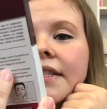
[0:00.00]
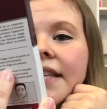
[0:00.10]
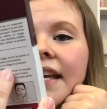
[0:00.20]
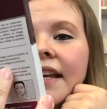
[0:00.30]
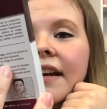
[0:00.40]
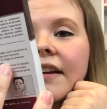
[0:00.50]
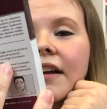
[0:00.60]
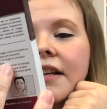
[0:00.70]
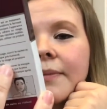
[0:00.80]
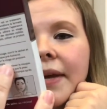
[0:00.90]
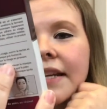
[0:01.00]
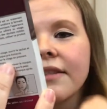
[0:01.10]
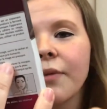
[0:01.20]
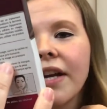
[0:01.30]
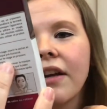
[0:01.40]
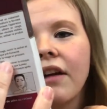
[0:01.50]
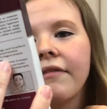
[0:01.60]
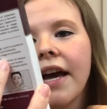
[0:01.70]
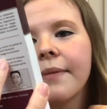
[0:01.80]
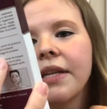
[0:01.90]
Skincare Cosmetics Retinol
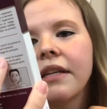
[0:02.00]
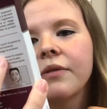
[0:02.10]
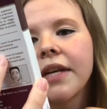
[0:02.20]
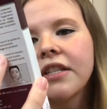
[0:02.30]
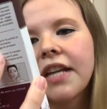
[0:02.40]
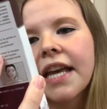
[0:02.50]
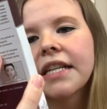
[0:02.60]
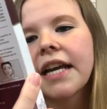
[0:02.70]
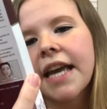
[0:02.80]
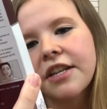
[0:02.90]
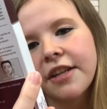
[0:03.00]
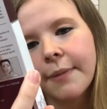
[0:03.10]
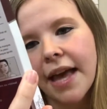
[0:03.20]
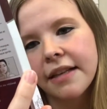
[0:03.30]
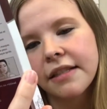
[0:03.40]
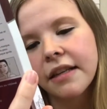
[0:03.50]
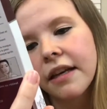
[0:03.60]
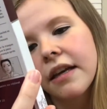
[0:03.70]
Vitamin Enriched Anti-Aging Mask.